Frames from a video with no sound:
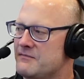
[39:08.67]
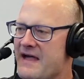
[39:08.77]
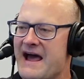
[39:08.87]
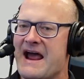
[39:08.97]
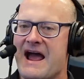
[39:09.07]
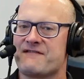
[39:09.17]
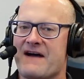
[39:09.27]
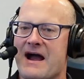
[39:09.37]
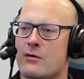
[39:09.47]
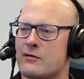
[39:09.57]
that half
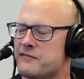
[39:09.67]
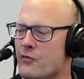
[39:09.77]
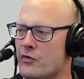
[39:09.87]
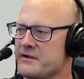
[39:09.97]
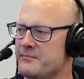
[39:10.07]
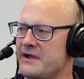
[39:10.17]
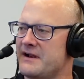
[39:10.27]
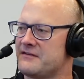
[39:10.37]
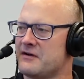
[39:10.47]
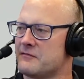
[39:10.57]
hour, 40
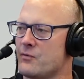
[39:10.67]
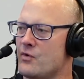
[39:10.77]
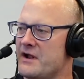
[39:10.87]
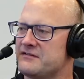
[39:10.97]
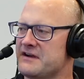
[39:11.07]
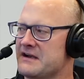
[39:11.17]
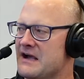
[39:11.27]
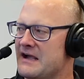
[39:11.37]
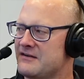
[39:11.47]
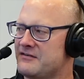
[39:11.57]
minutes every Wednesday
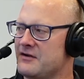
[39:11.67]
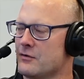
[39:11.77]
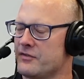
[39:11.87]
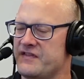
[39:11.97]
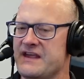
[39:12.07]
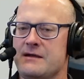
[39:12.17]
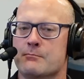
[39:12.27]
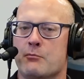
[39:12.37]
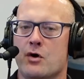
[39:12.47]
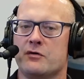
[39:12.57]
night is still the
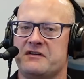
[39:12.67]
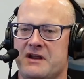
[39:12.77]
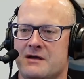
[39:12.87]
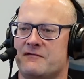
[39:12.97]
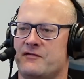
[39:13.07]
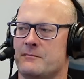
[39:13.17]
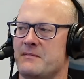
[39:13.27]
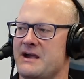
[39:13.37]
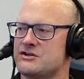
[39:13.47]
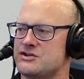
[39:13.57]
most
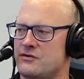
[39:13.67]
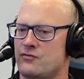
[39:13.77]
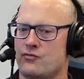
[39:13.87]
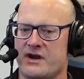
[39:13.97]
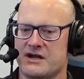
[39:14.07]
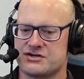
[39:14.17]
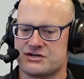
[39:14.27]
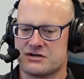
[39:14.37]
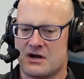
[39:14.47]
information-rich